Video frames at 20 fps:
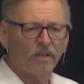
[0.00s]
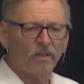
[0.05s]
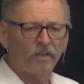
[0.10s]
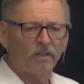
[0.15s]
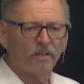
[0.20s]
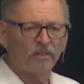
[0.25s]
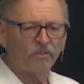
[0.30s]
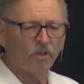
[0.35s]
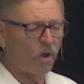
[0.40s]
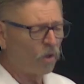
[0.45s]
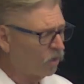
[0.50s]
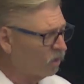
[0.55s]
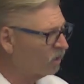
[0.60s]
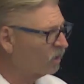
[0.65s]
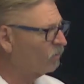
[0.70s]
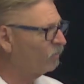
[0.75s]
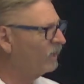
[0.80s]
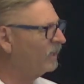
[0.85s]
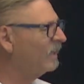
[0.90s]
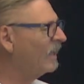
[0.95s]
Don't look
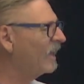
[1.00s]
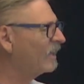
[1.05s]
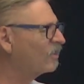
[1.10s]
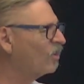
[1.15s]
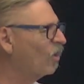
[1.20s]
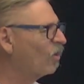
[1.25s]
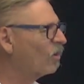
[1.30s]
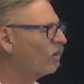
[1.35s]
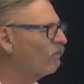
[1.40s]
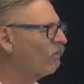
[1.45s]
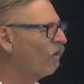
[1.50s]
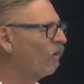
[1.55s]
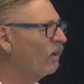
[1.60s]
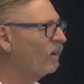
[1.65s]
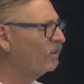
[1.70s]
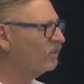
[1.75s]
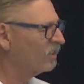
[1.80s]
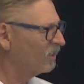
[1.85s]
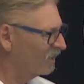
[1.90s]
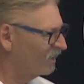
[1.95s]
at me in that tone of
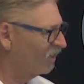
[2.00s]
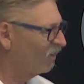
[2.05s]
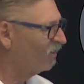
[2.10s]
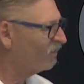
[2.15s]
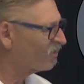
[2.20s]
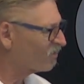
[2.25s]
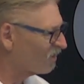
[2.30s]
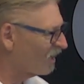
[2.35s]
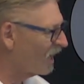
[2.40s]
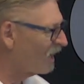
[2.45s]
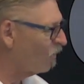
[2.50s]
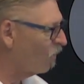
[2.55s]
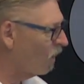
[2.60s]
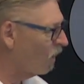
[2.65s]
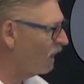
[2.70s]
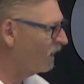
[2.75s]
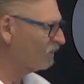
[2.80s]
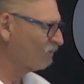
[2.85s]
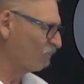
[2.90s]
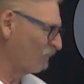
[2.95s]
voice. You're the same
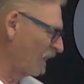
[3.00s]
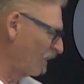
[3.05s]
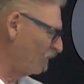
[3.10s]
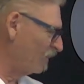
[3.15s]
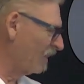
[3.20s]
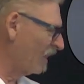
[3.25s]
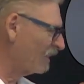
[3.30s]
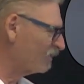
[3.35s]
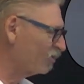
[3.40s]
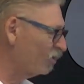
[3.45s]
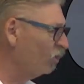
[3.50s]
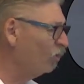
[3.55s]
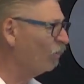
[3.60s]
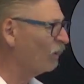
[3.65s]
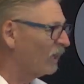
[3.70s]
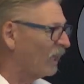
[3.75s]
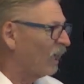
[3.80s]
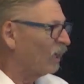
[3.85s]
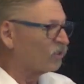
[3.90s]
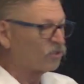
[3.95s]
way. Maybe not you, but
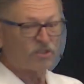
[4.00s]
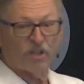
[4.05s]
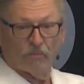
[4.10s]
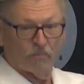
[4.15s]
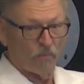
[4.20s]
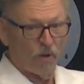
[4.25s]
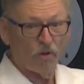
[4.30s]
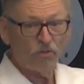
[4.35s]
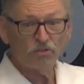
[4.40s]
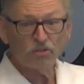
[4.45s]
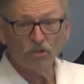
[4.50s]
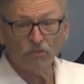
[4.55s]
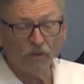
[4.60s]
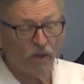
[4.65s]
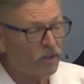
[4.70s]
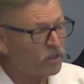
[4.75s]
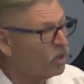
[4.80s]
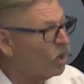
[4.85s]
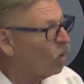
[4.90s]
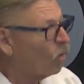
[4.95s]
so most of
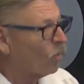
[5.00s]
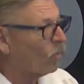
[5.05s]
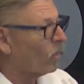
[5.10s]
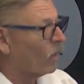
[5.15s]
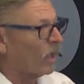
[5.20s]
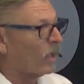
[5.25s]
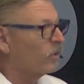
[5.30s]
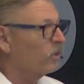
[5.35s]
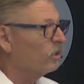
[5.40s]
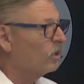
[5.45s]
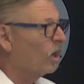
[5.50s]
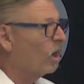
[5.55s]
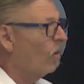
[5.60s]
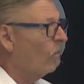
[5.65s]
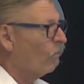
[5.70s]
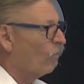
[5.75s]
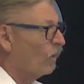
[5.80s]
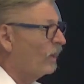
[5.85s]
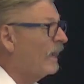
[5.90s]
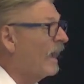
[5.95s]
us, you know,
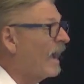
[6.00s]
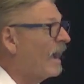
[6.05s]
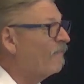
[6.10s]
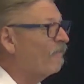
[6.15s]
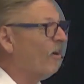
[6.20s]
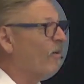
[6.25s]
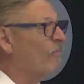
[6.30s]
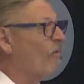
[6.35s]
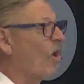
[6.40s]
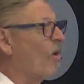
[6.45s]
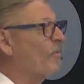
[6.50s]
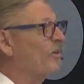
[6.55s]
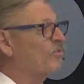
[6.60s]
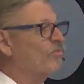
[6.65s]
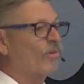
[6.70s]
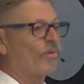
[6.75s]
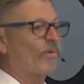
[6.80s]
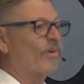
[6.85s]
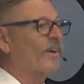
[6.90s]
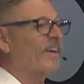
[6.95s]
we have our moments
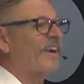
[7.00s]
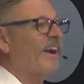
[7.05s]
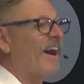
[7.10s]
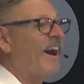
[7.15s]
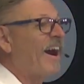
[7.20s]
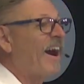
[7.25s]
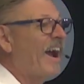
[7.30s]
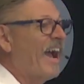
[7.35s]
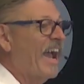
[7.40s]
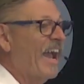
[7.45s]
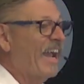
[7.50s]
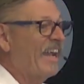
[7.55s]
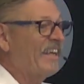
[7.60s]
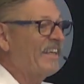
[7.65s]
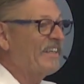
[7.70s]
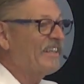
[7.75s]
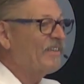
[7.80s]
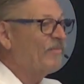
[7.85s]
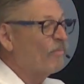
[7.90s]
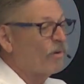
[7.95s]
where we're
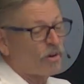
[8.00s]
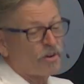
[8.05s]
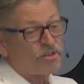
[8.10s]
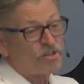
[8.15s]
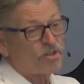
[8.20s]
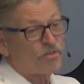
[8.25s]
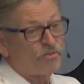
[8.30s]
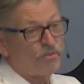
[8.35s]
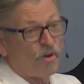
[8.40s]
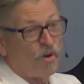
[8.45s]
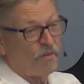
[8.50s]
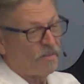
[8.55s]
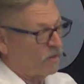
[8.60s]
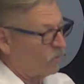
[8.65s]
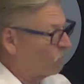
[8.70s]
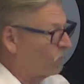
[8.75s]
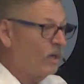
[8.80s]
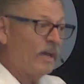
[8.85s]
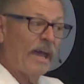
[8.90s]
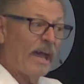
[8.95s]
kind and merciful, and then
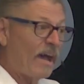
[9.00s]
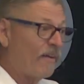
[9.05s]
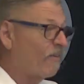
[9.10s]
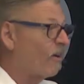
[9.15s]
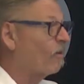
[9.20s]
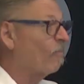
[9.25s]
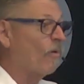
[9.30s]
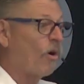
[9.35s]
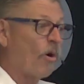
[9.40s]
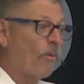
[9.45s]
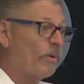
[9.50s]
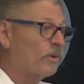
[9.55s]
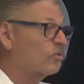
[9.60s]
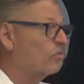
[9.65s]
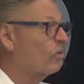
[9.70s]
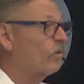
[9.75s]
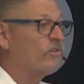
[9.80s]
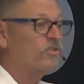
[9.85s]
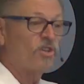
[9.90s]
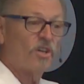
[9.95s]
we have our moments
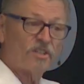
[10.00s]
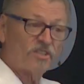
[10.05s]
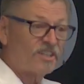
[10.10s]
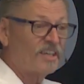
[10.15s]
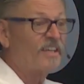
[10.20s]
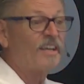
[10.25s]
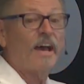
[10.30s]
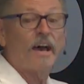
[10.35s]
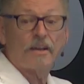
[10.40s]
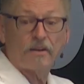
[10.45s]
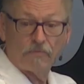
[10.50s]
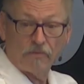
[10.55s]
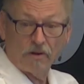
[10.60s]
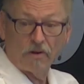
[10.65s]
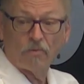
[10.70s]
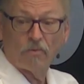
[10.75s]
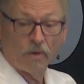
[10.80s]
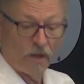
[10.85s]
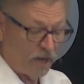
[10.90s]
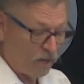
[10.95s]
where just get out of our
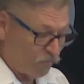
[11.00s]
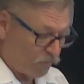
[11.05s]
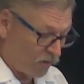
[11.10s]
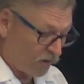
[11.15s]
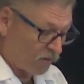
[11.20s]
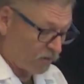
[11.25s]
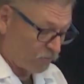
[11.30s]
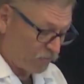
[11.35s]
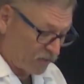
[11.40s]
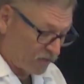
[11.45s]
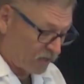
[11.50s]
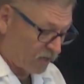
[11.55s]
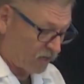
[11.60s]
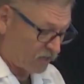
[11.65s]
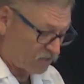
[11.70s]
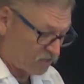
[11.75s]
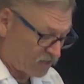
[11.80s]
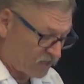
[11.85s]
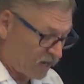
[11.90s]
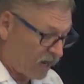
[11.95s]
way, brother,
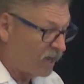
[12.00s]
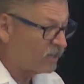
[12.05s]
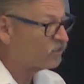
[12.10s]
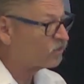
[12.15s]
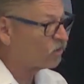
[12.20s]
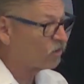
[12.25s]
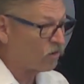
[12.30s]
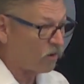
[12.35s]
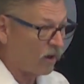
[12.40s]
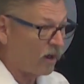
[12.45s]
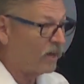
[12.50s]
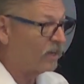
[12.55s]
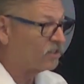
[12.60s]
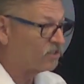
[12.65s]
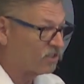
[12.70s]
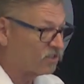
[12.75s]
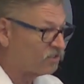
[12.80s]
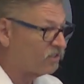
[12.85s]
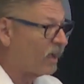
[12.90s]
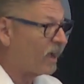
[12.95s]
because God's grace
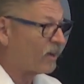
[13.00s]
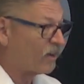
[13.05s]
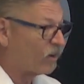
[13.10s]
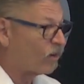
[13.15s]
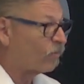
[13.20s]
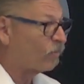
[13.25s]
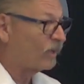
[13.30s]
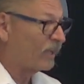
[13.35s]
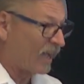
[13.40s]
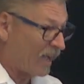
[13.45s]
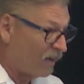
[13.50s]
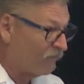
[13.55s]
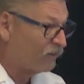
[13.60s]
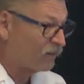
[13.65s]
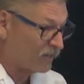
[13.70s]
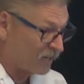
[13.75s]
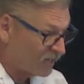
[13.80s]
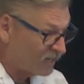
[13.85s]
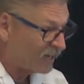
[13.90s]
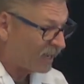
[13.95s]
is not going to be
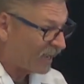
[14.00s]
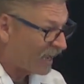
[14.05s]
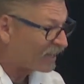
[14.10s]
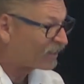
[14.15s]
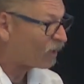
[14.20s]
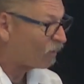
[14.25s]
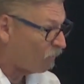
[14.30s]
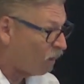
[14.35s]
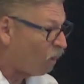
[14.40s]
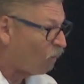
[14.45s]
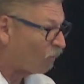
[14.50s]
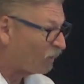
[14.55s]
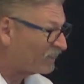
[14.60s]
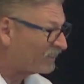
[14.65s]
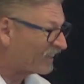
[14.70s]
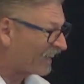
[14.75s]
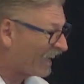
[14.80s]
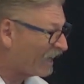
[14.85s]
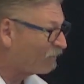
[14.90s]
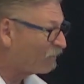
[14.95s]
evident at the moment.
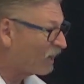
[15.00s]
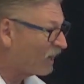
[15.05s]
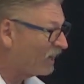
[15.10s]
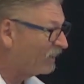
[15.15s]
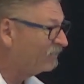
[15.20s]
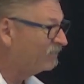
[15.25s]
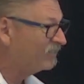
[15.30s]
Amen?